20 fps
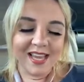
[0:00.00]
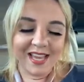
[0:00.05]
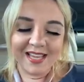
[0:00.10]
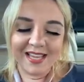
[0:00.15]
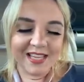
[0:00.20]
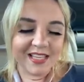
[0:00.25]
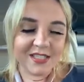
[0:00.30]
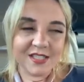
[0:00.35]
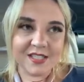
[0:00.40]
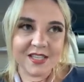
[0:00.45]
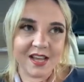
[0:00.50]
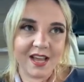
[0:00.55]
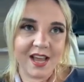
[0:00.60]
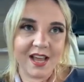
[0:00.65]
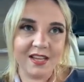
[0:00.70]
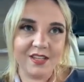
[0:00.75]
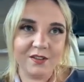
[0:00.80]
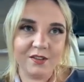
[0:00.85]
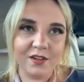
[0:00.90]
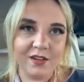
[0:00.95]
guess
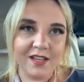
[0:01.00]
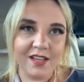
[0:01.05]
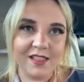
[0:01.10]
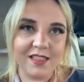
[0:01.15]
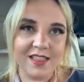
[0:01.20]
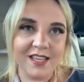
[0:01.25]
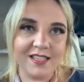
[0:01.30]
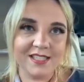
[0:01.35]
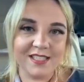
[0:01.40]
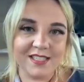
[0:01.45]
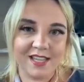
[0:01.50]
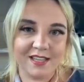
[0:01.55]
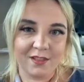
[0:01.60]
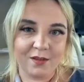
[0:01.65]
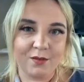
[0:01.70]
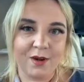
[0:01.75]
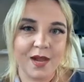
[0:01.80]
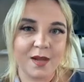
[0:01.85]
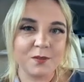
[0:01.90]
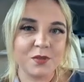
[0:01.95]
I look at things like
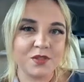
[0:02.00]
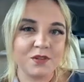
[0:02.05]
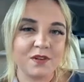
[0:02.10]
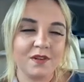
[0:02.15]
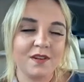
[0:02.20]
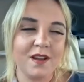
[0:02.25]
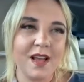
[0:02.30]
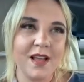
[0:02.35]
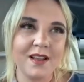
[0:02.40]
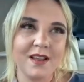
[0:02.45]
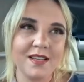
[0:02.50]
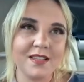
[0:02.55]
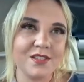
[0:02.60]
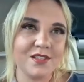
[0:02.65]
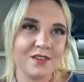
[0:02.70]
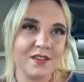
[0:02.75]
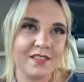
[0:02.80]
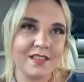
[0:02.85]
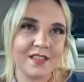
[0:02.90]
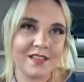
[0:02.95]
the rapture, and not
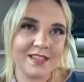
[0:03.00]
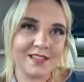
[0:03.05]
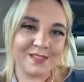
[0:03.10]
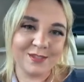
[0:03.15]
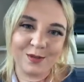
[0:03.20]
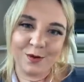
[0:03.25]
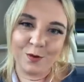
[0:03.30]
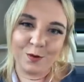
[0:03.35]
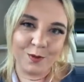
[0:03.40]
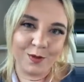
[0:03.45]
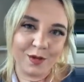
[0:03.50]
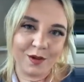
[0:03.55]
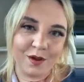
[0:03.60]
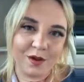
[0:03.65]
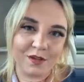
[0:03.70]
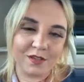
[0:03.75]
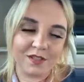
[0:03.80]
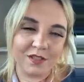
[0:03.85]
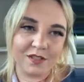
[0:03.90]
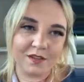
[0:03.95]
necessarily that that's the only
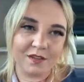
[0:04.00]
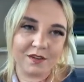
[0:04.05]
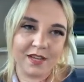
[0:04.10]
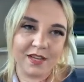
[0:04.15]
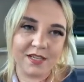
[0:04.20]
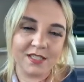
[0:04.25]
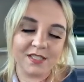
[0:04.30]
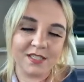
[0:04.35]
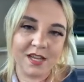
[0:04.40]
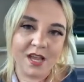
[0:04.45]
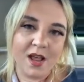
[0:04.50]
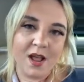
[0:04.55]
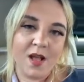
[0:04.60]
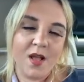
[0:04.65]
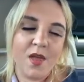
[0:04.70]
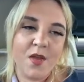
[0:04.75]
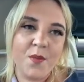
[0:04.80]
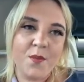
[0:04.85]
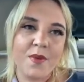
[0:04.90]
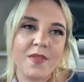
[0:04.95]
cause there is,
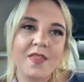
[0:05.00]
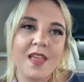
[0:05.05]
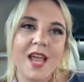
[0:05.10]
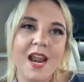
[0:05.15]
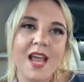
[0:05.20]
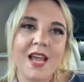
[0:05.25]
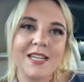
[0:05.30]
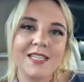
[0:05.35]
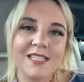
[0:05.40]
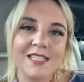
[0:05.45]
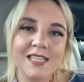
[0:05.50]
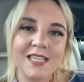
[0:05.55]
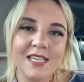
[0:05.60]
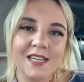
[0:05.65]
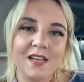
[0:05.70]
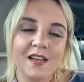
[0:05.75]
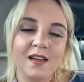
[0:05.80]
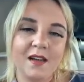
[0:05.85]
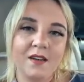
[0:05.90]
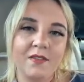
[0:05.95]
but that
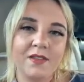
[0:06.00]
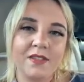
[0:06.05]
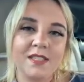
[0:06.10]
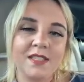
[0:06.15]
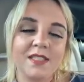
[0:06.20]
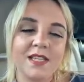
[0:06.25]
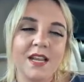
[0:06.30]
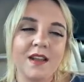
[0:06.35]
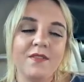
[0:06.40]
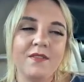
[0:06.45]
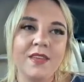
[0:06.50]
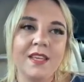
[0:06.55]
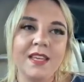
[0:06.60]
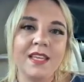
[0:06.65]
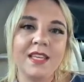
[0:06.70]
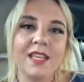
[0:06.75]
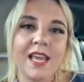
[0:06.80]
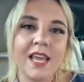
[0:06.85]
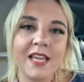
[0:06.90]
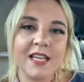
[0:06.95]
idea of, instead of
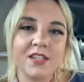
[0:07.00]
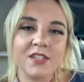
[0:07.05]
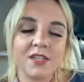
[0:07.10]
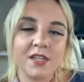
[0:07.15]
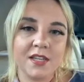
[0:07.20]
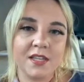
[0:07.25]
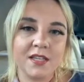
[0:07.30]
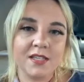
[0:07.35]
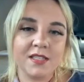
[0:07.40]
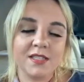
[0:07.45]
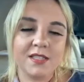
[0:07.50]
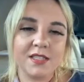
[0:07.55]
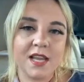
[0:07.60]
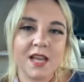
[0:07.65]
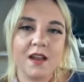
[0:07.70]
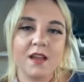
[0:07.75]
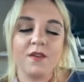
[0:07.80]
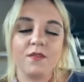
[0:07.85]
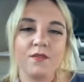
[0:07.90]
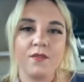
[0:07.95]
engaging and
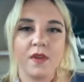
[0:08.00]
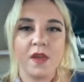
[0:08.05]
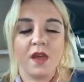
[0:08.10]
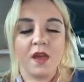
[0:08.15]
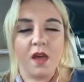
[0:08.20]
instead of